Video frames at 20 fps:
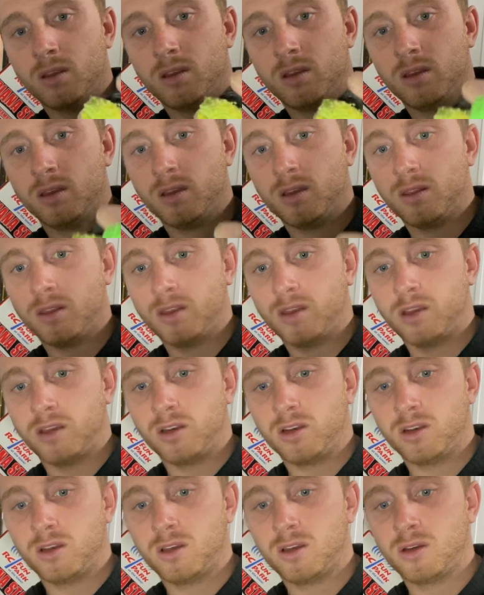and
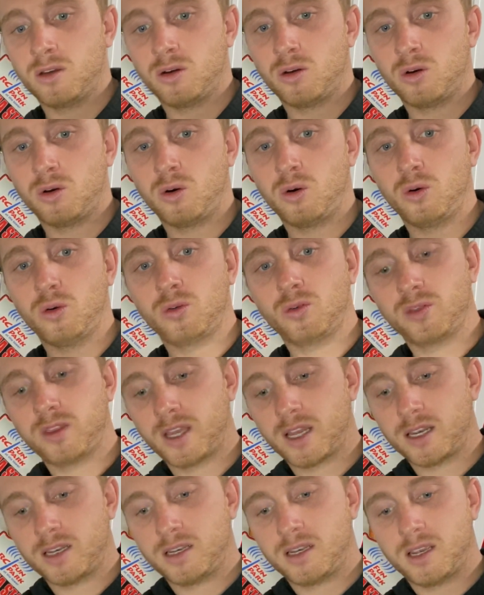then hold
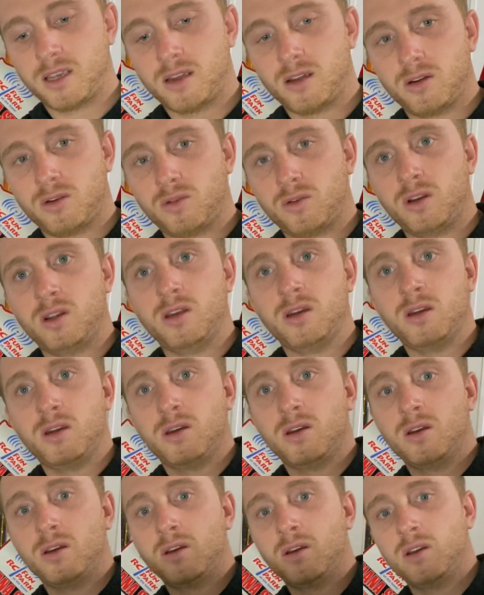that down.
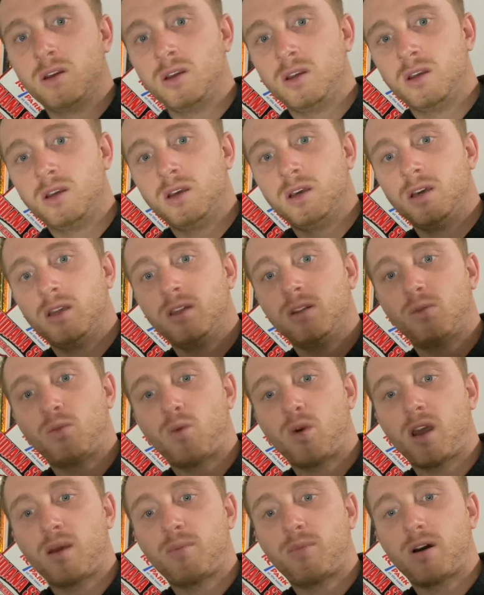
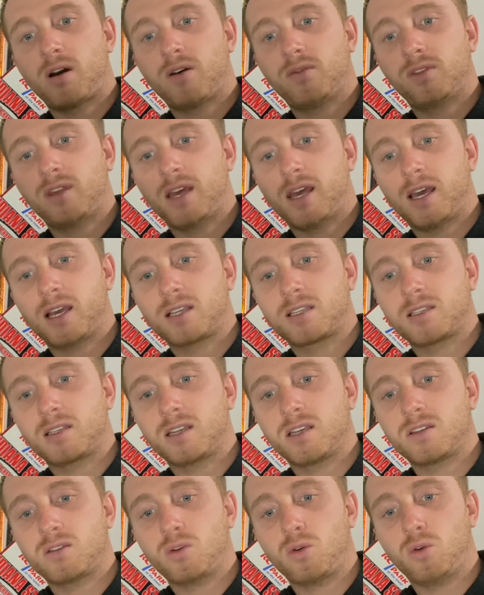Wipe off the
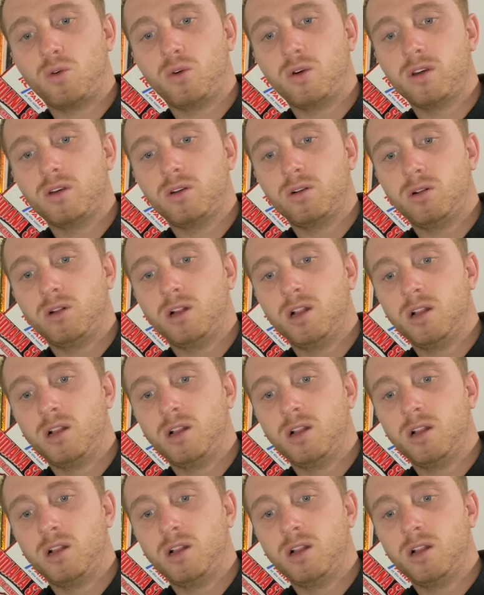excess oil.